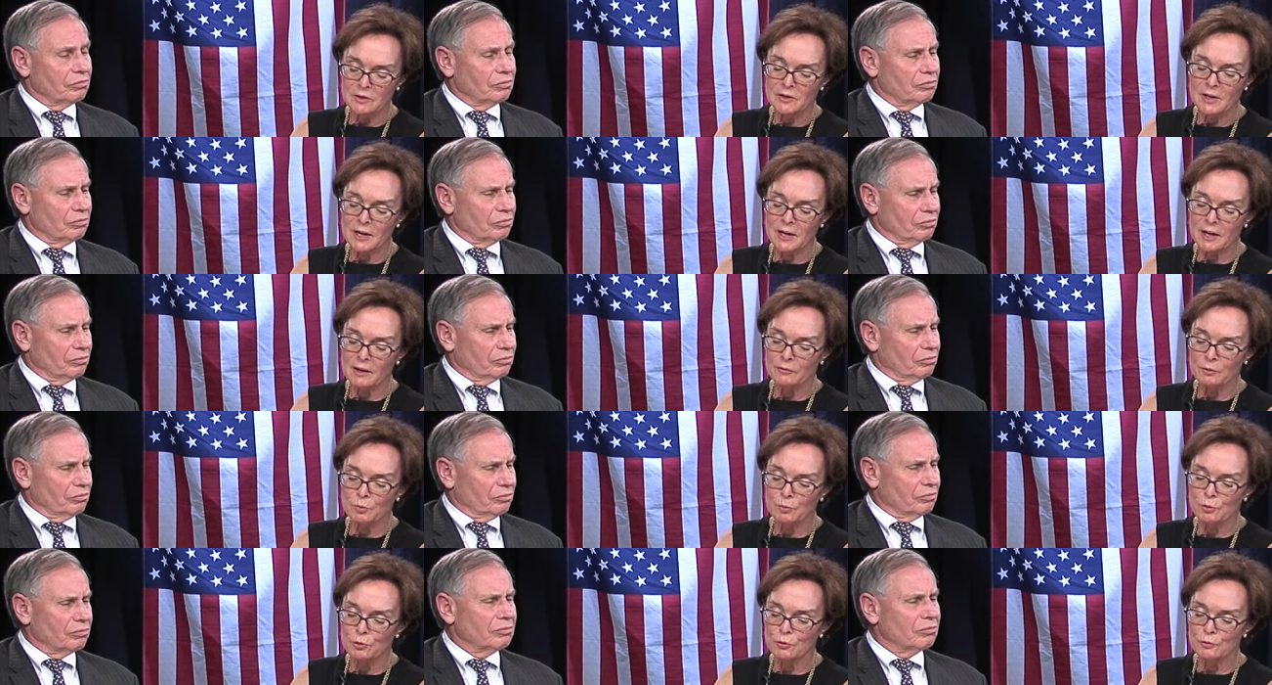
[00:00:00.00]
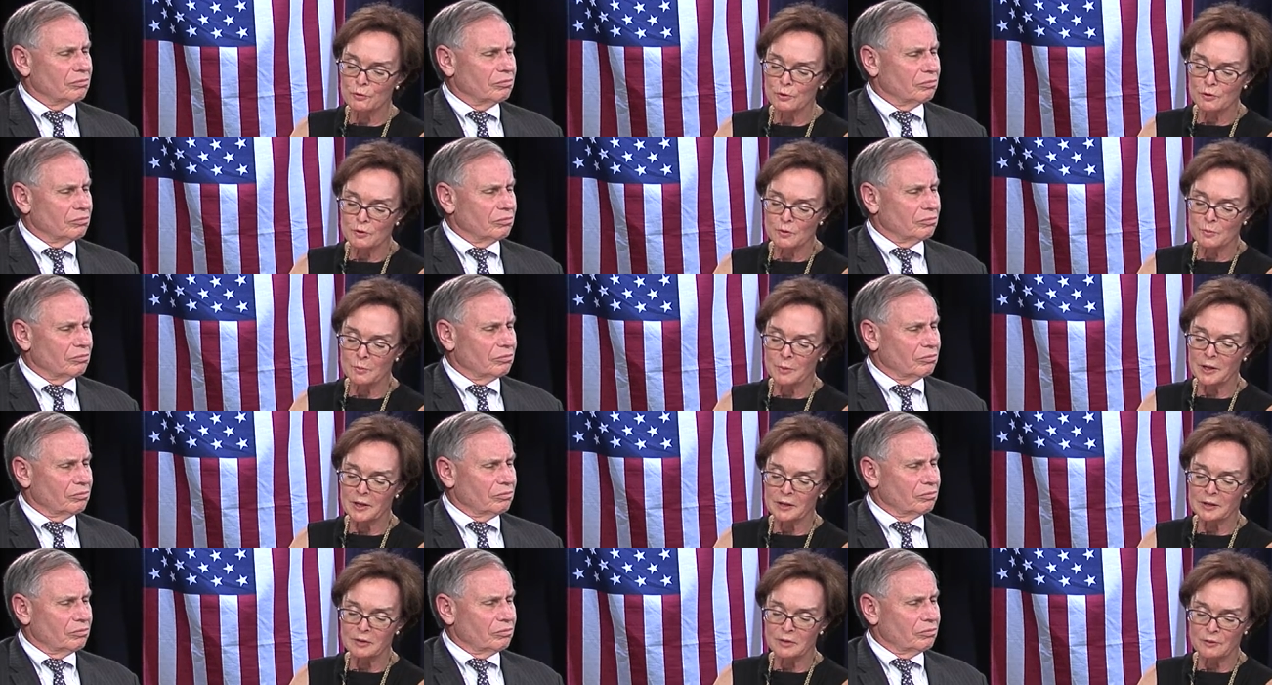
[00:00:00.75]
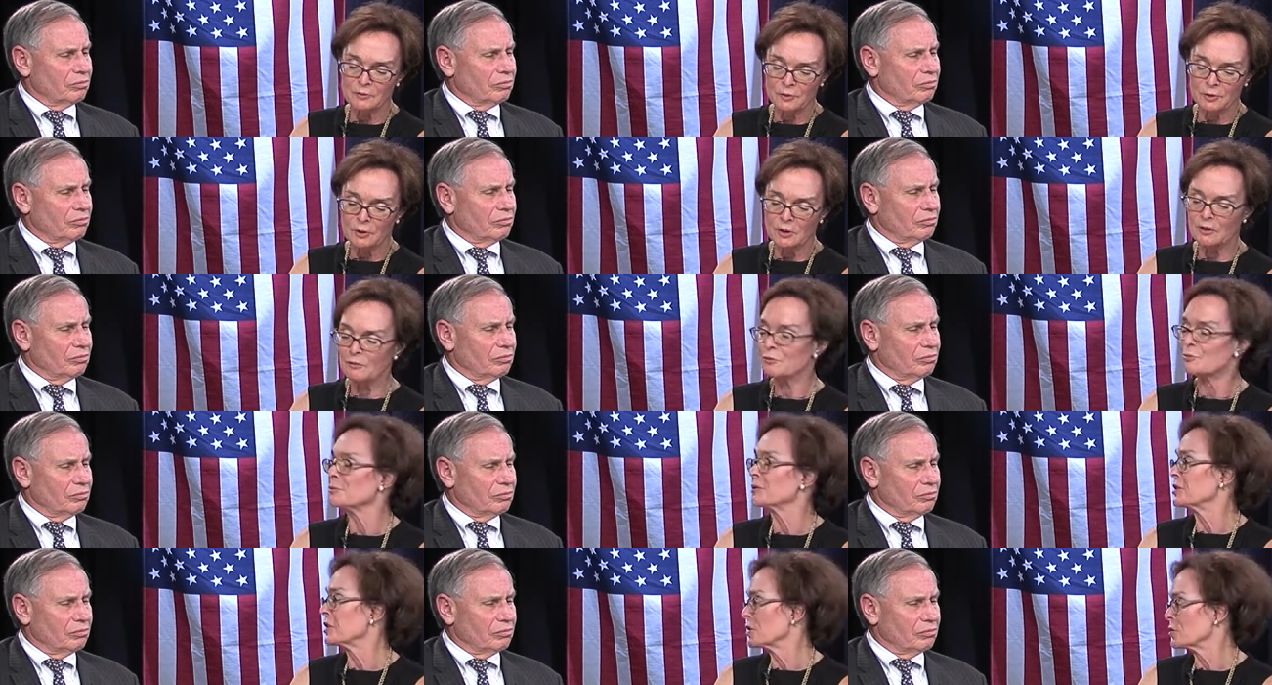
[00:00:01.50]
Speaker 1: to have approvals by different
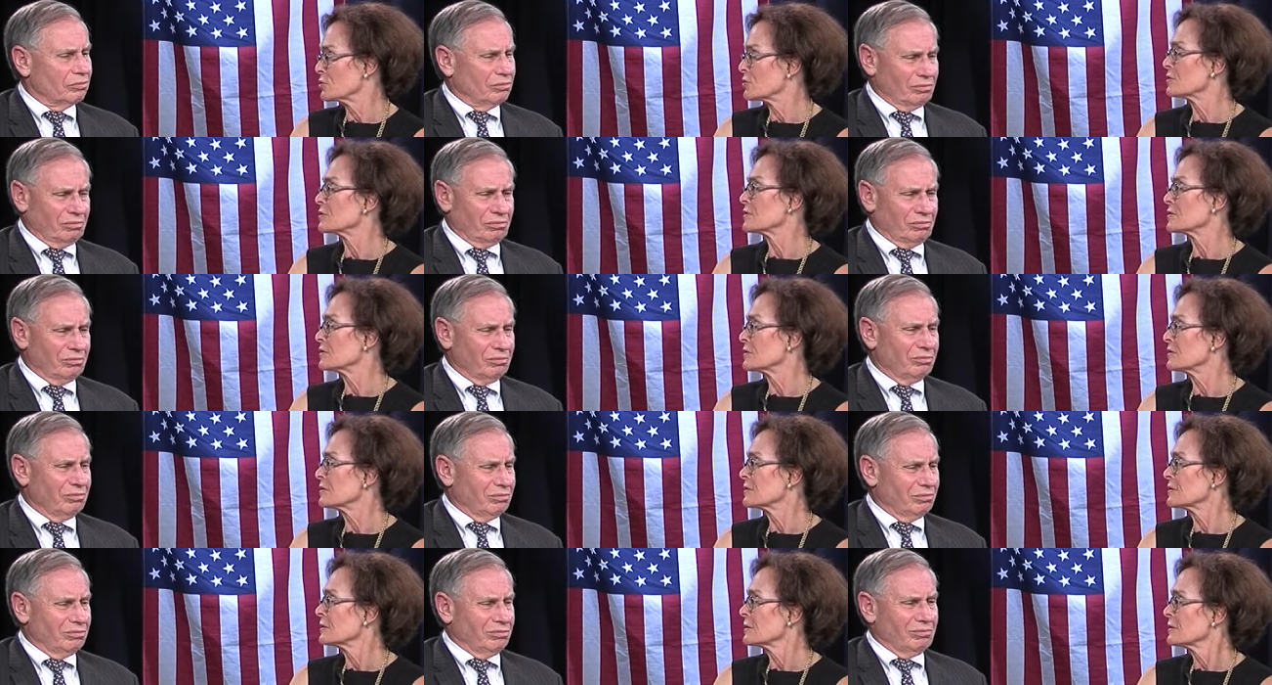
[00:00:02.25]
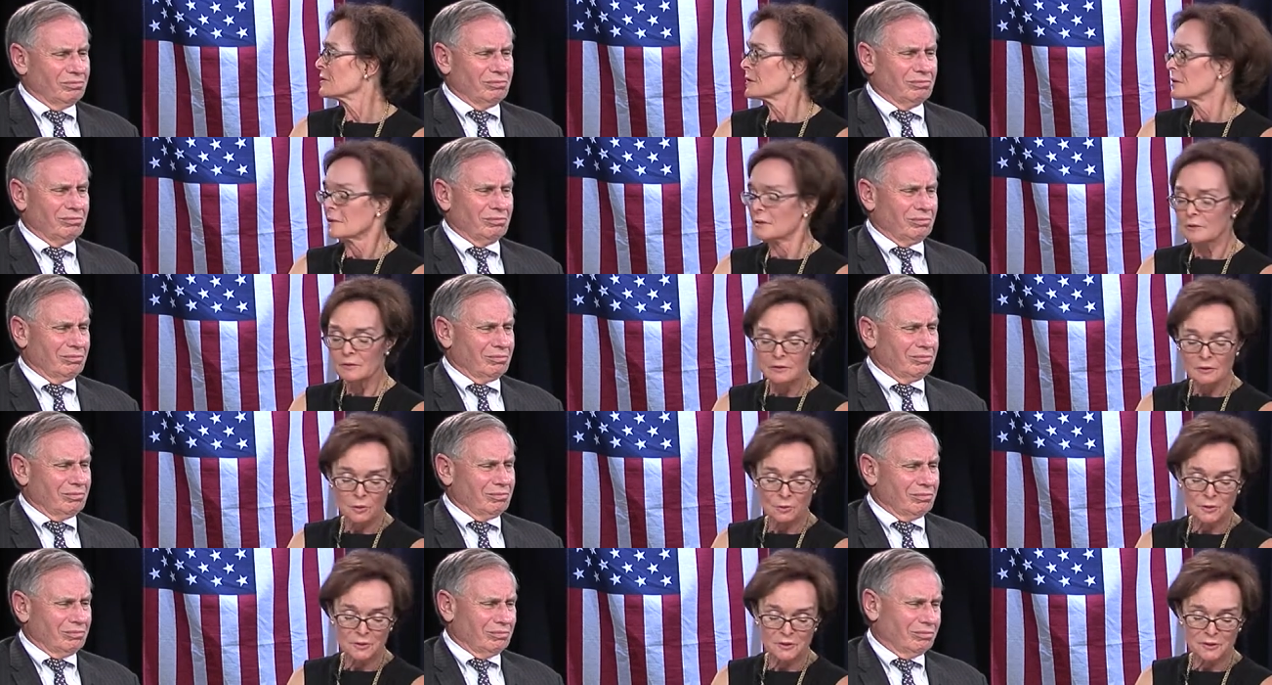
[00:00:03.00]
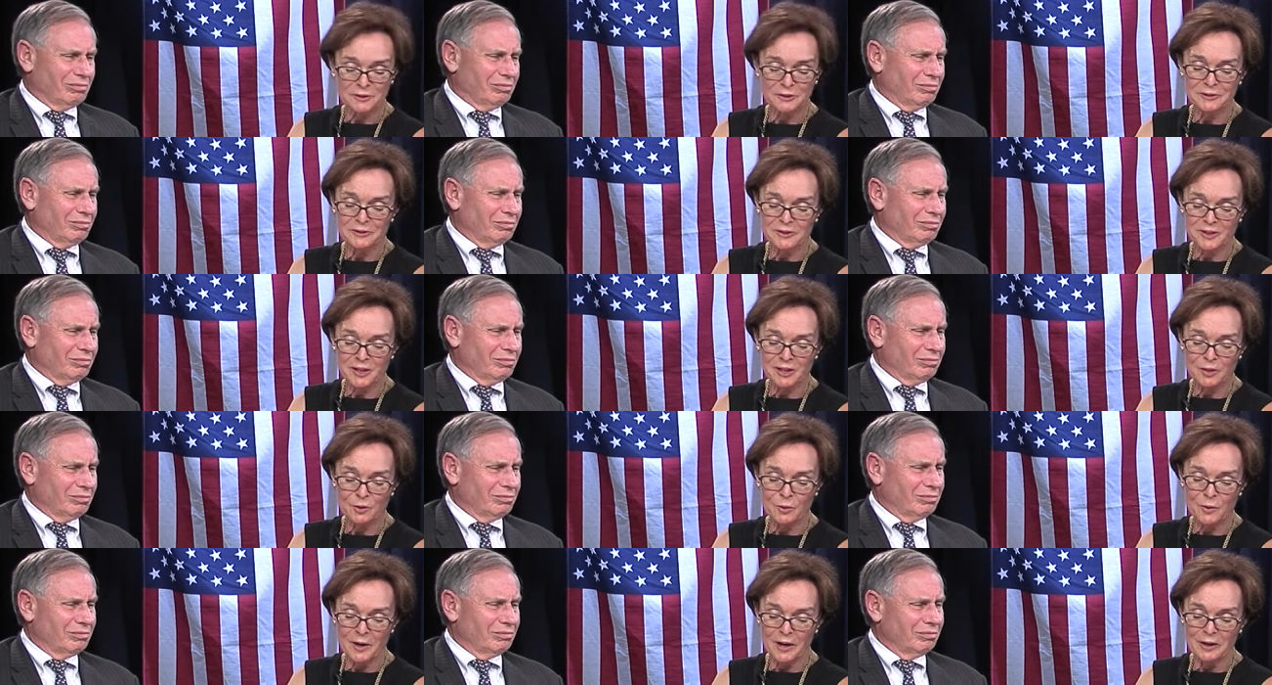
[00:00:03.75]
government agencies. So it's going to
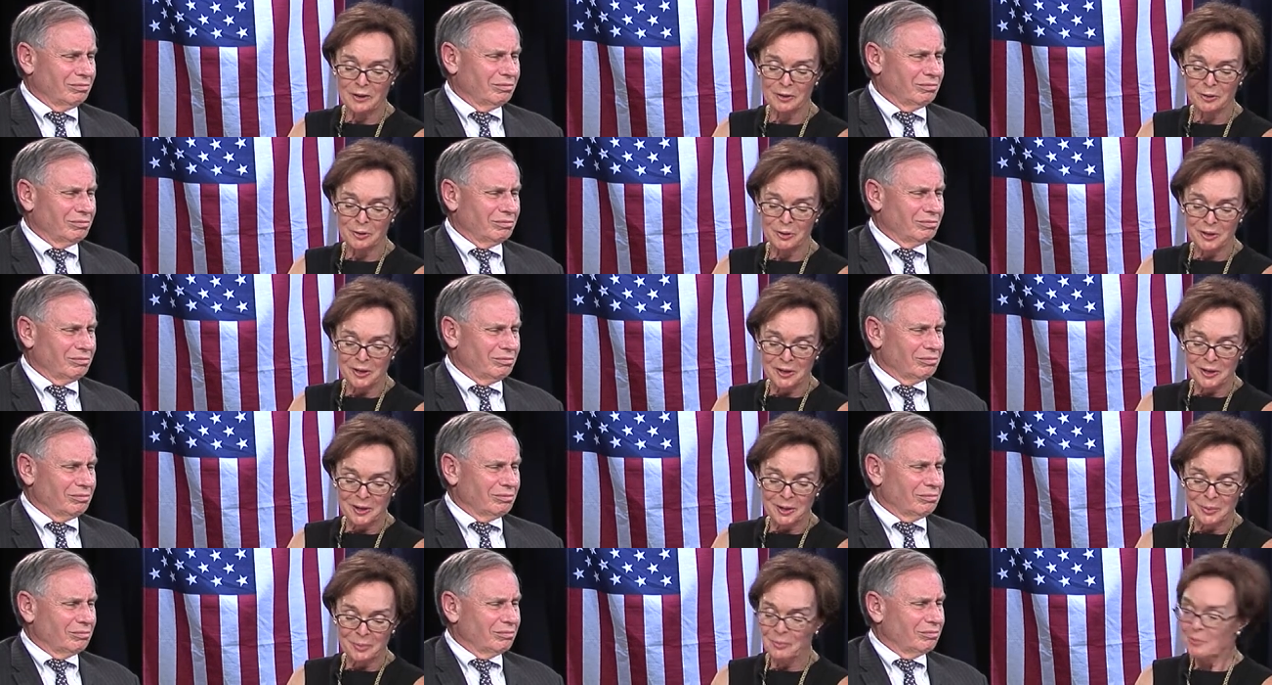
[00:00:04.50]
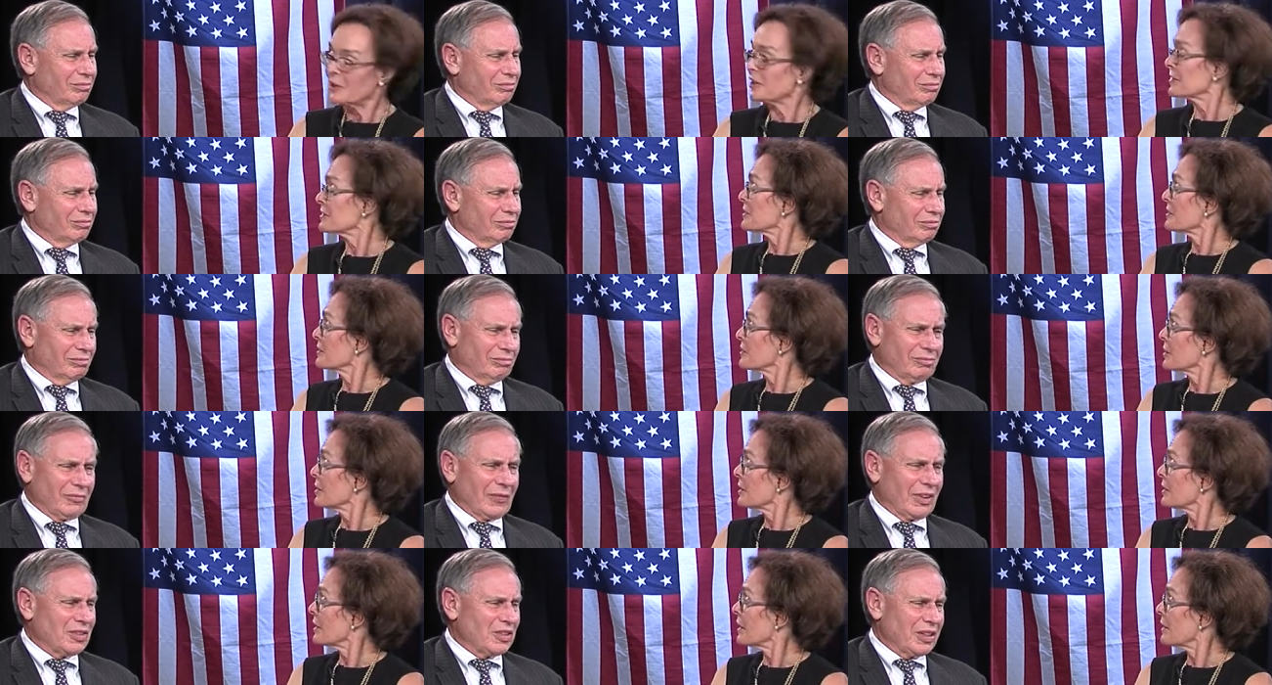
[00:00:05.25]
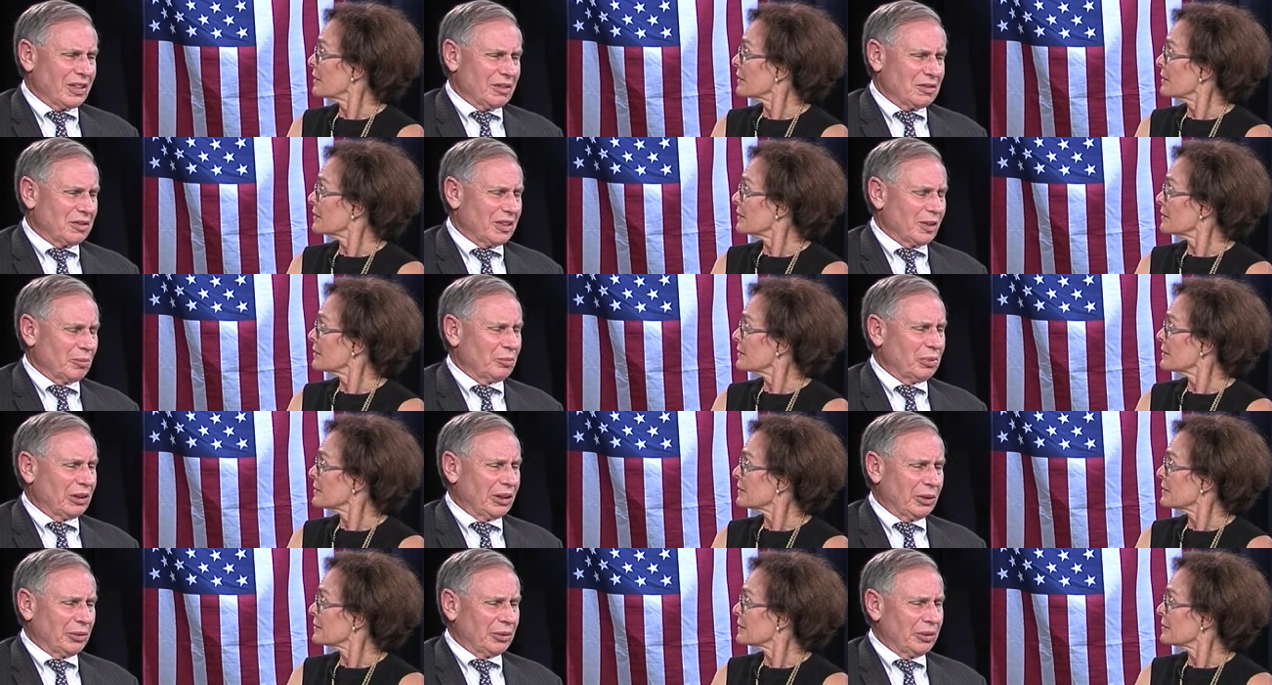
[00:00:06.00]
take a while, but
Speaker 2: that sounds like
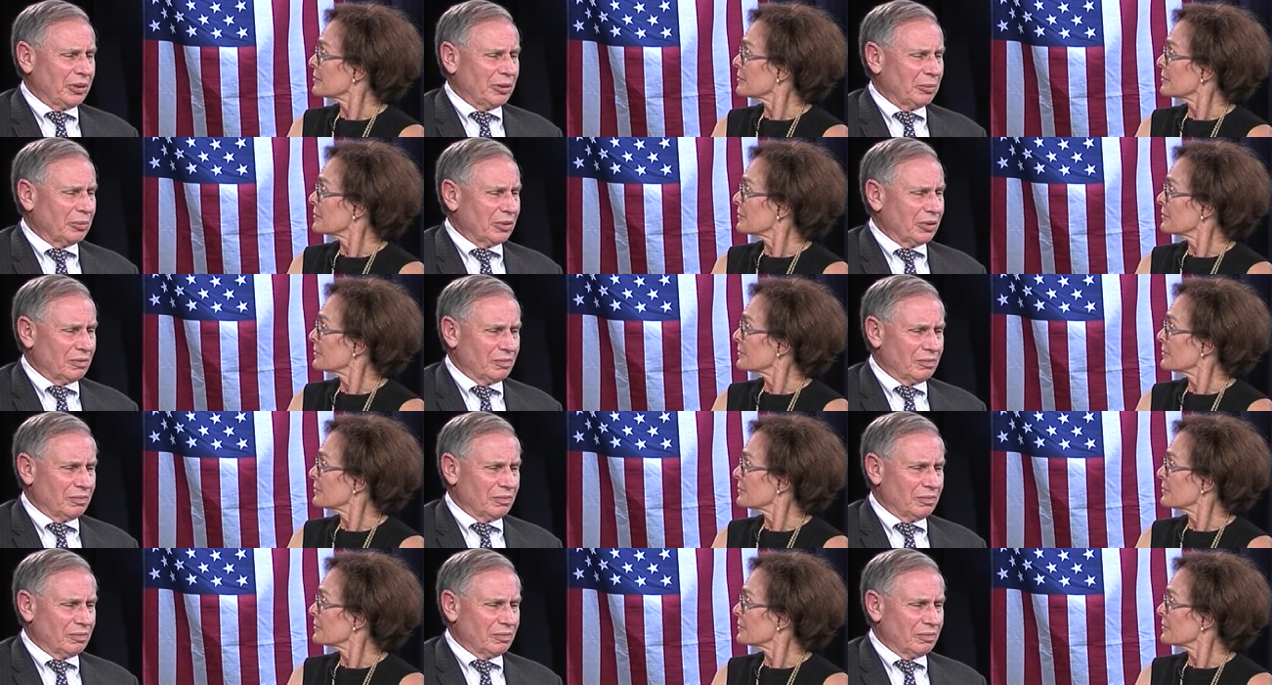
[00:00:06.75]
baloney to me.